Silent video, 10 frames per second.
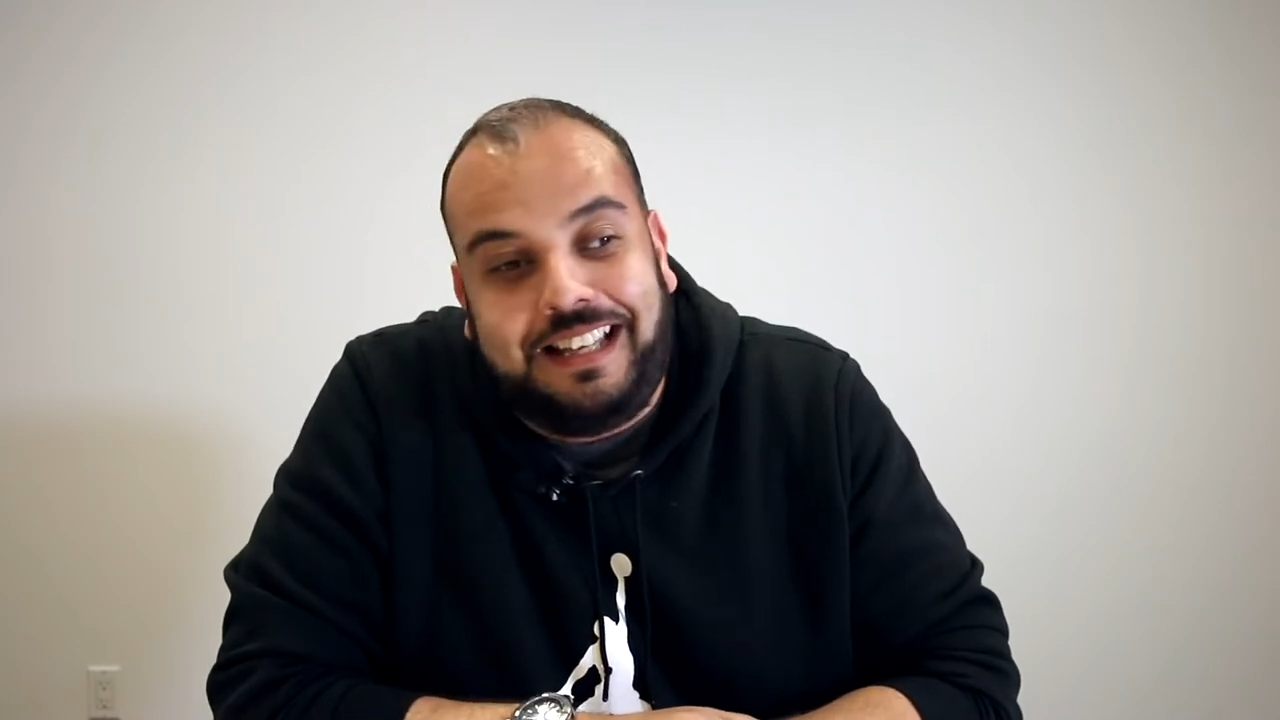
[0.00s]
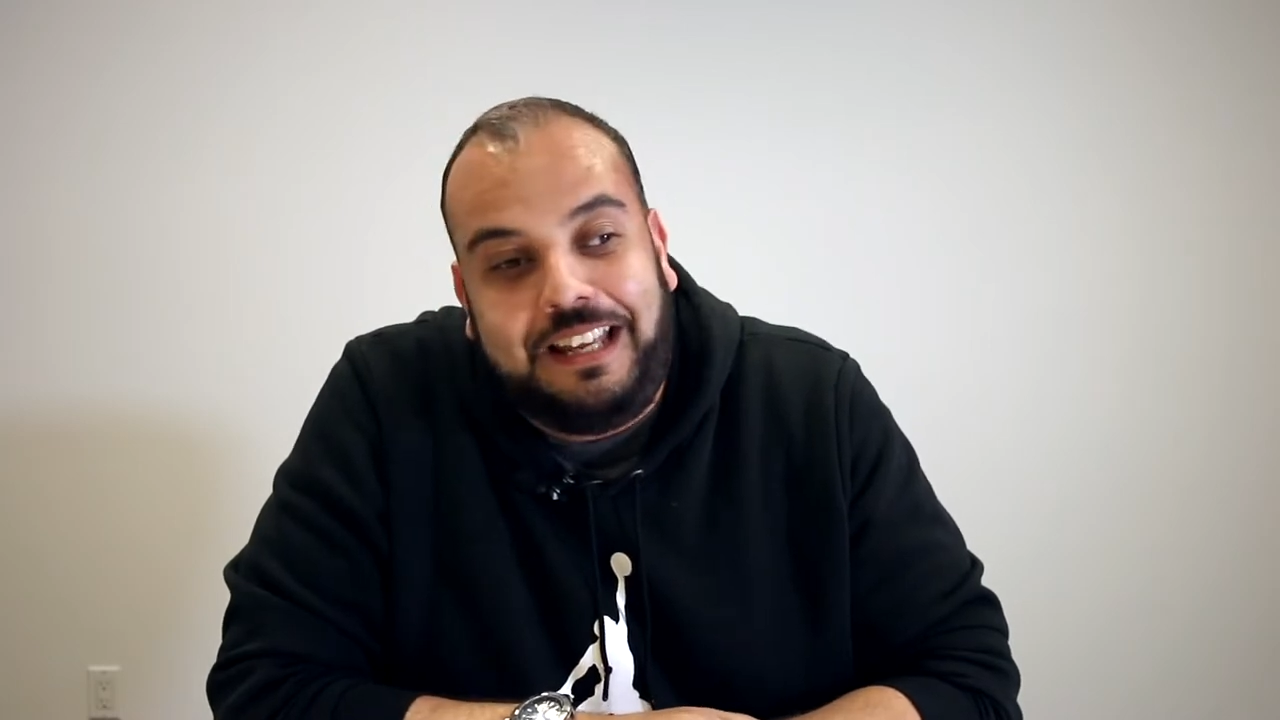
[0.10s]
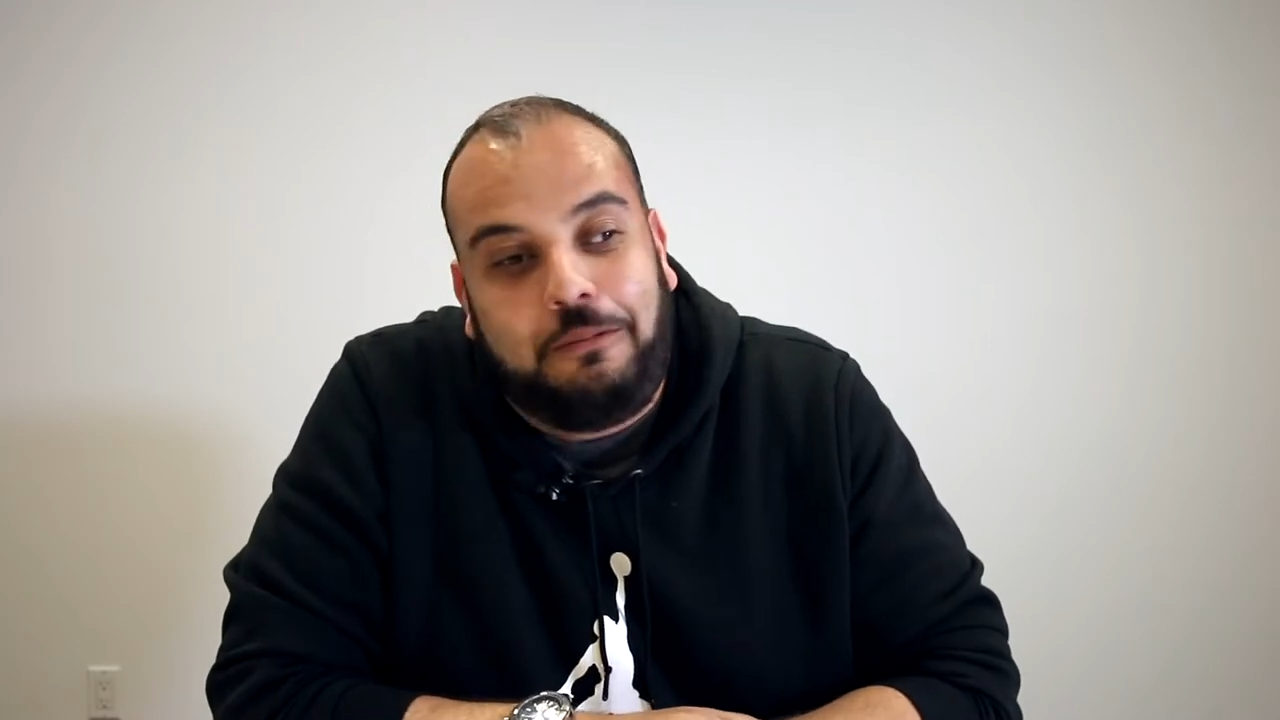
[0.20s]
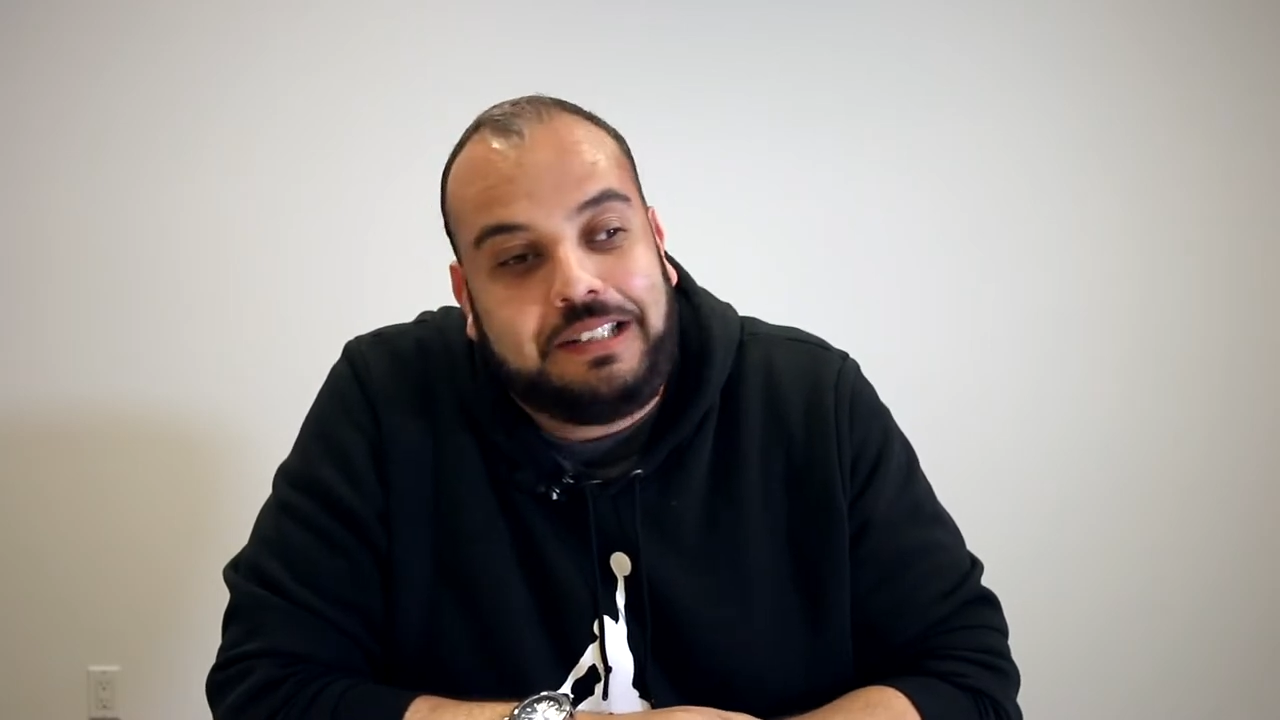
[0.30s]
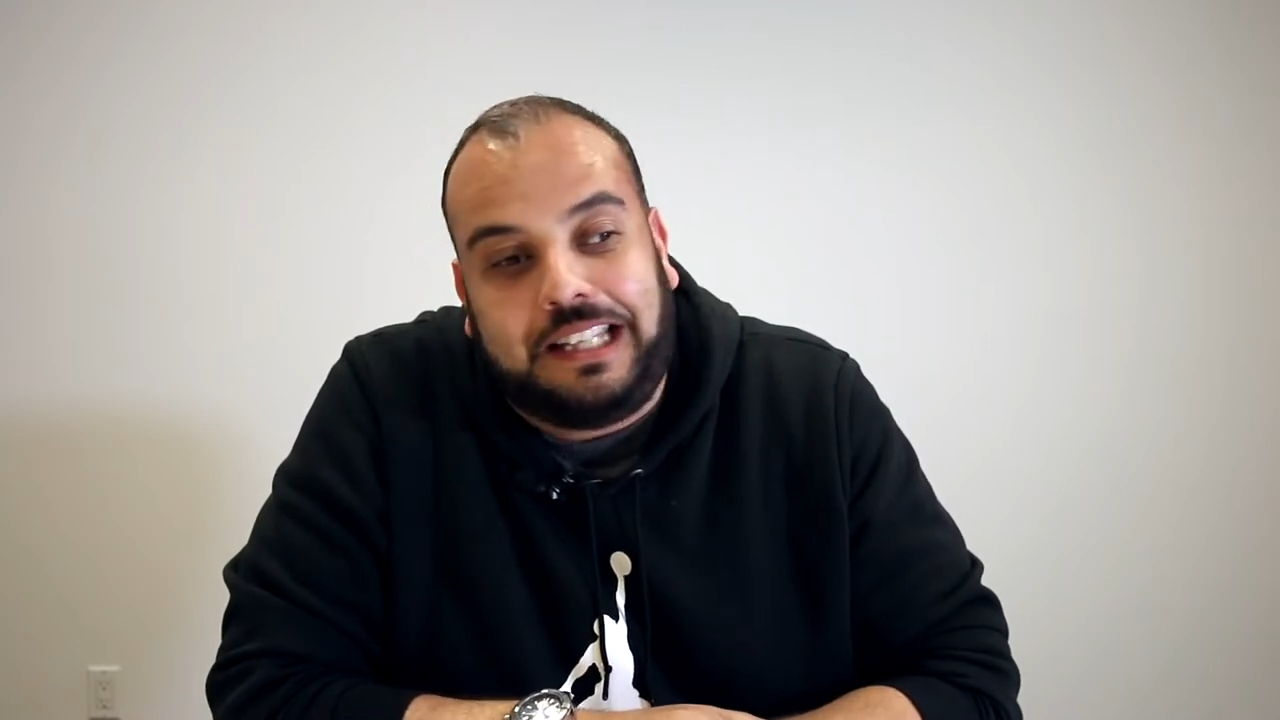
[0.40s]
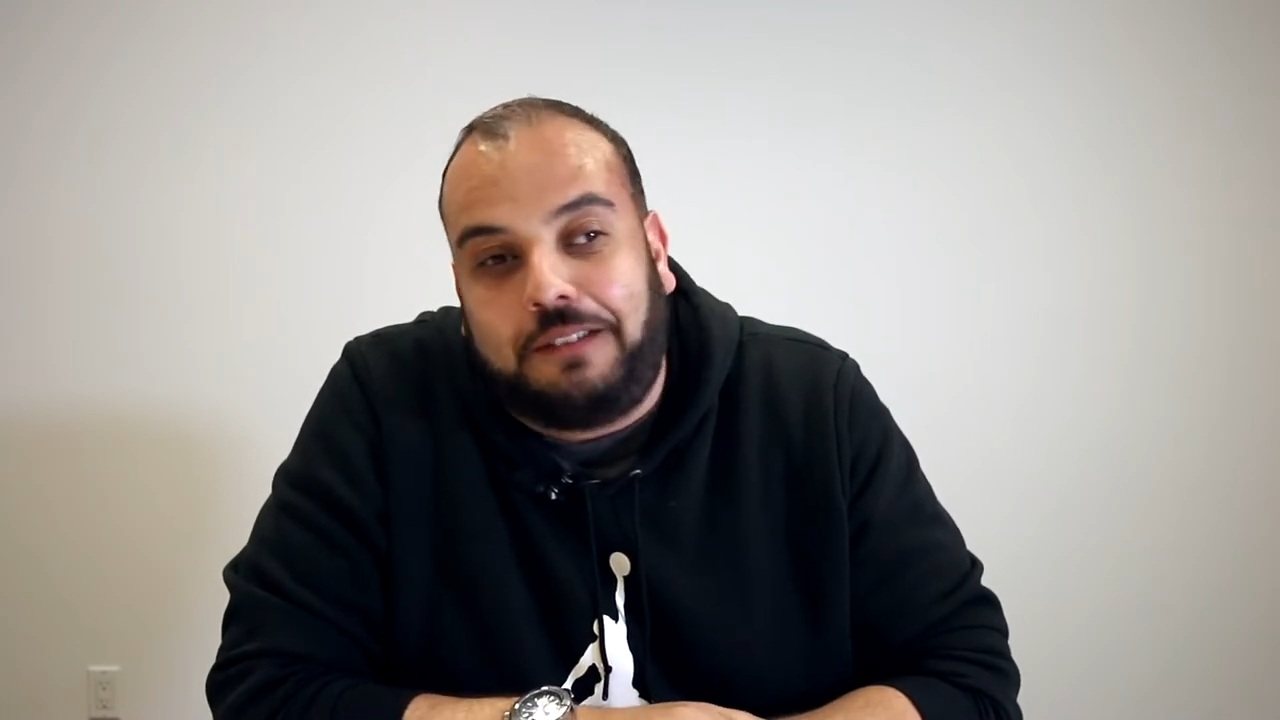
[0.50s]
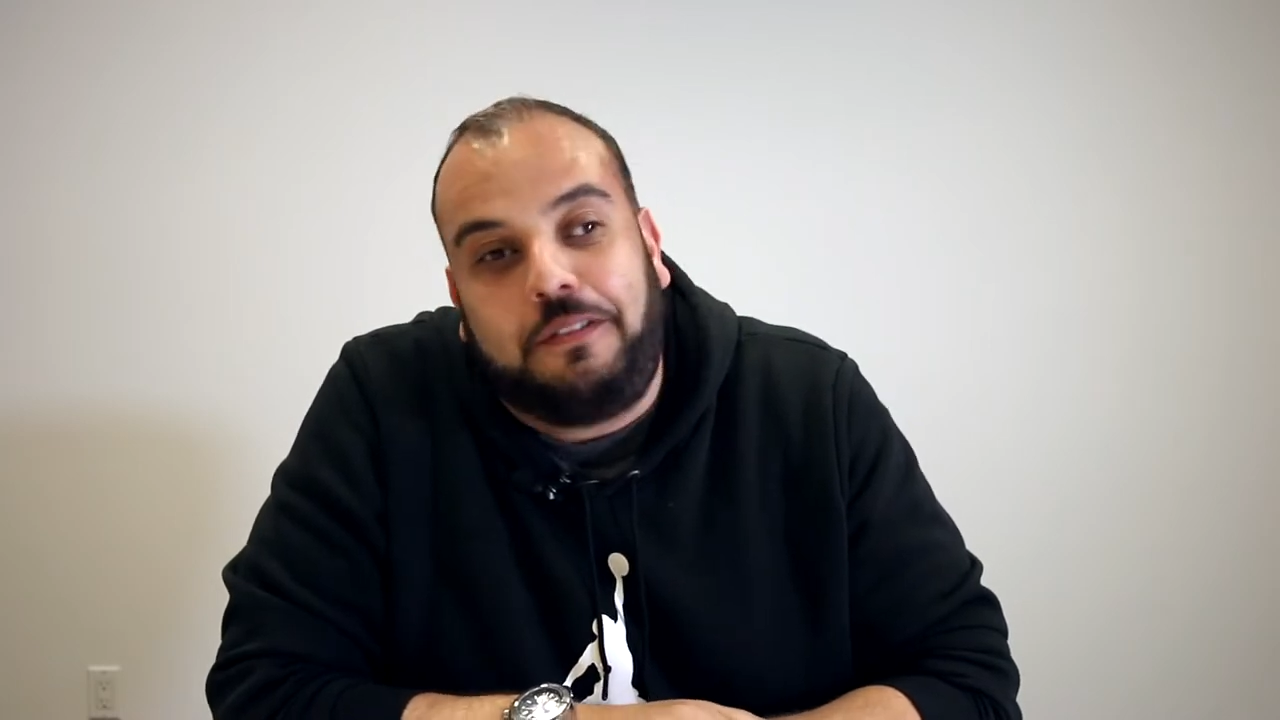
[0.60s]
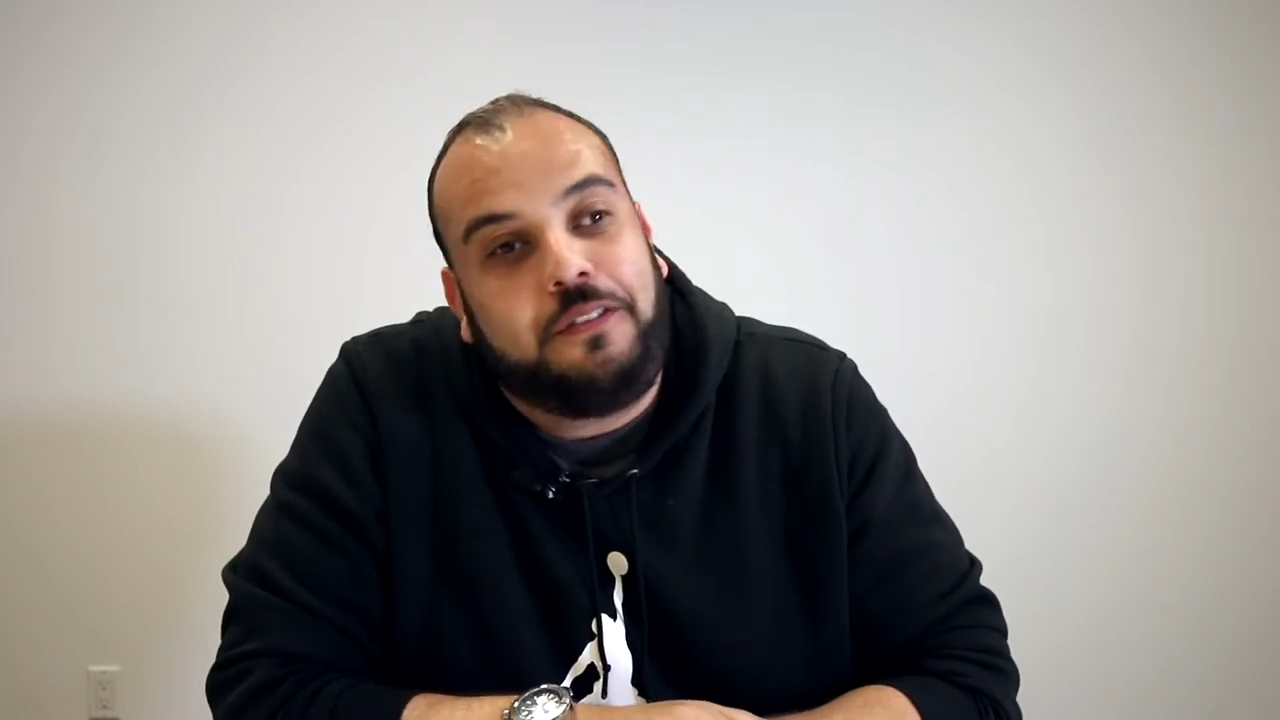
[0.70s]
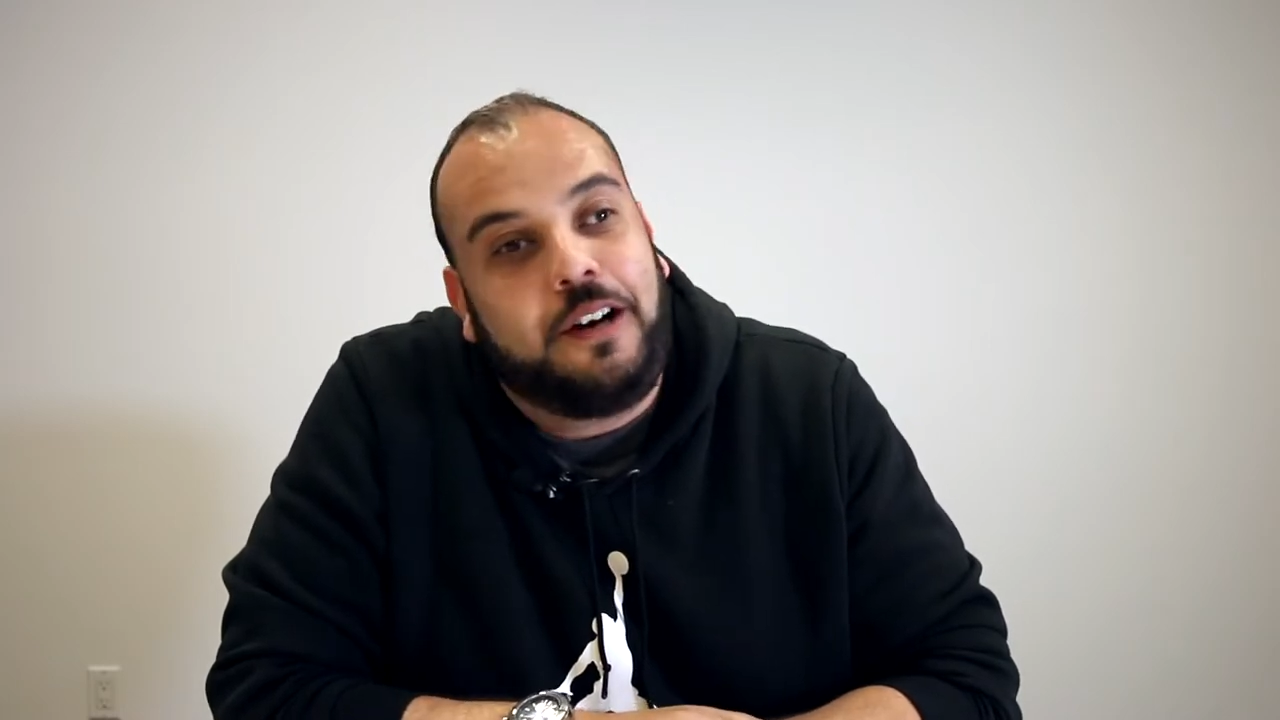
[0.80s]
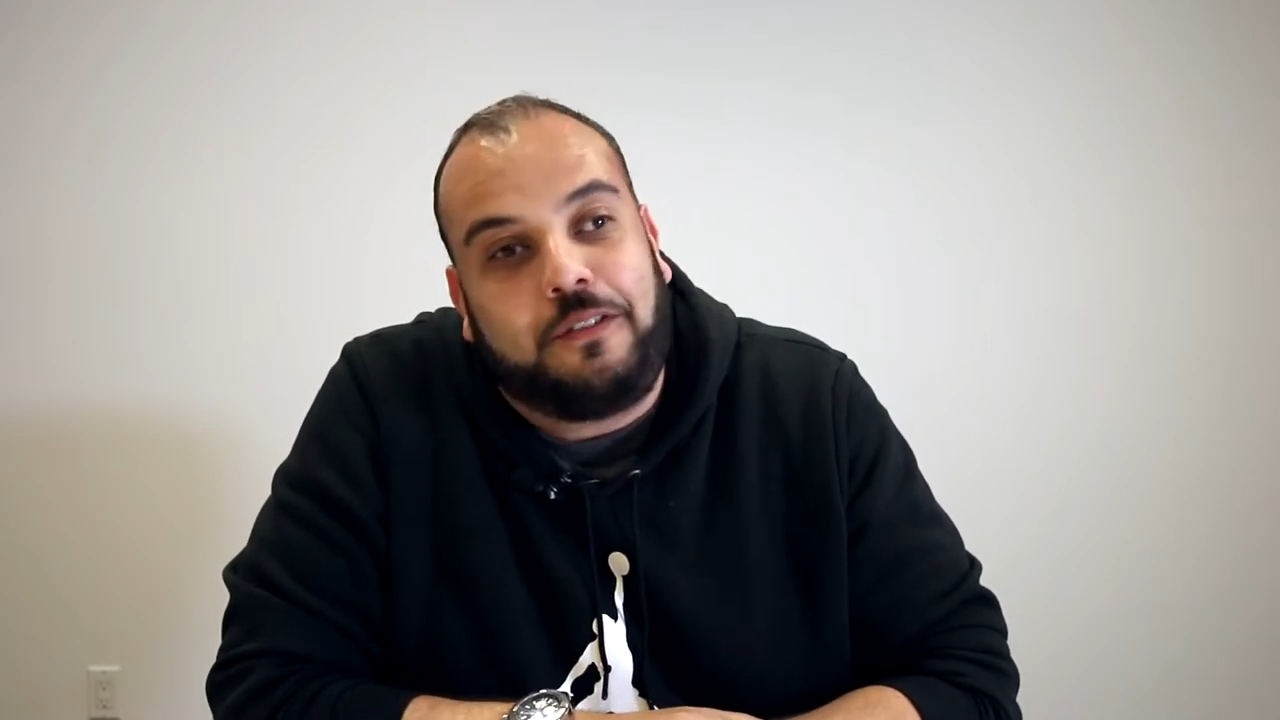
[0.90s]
it was a love affair